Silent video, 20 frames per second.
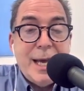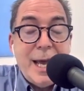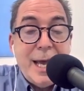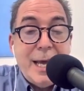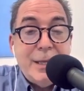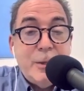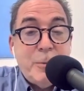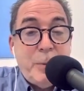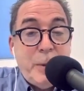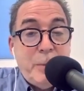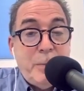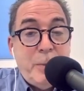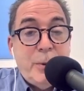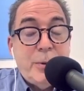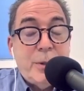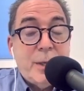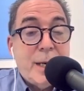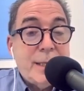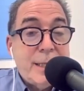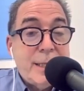And the people who
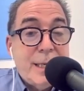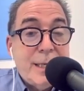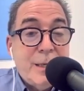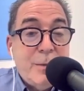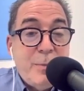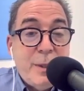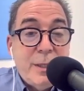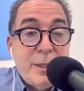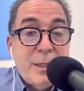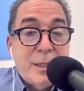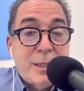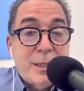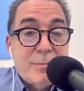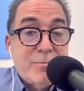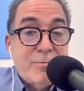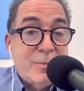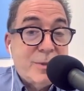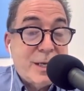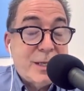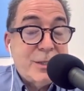die tend to be,
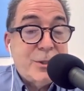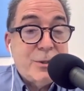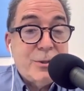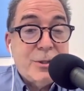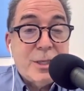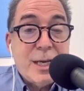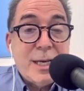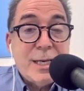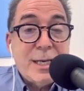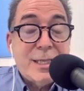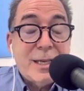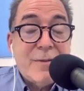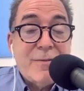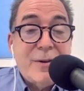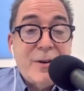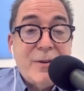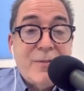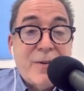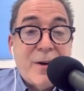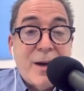as you say,
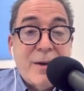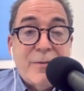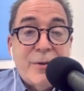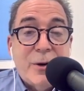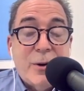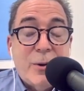75 and